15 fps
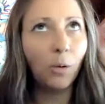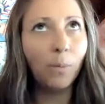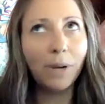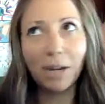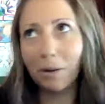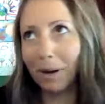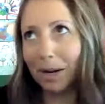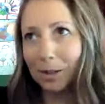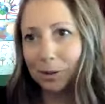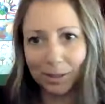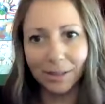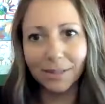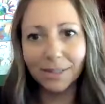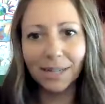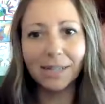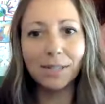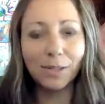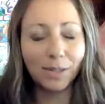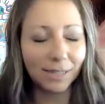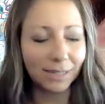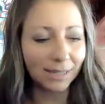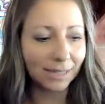So many questions,
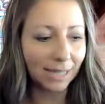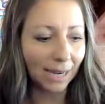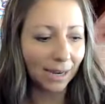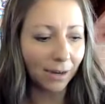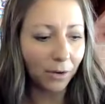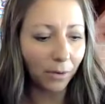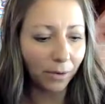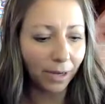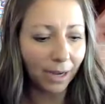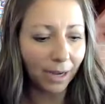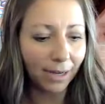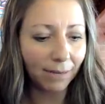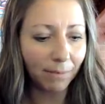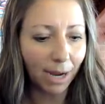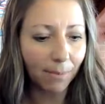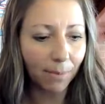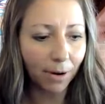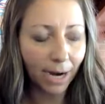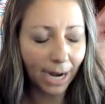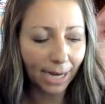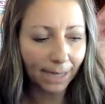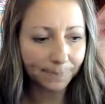as you can see, going on in
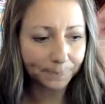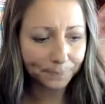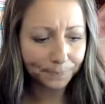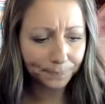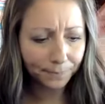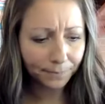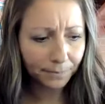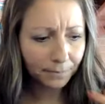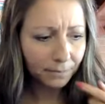my brain.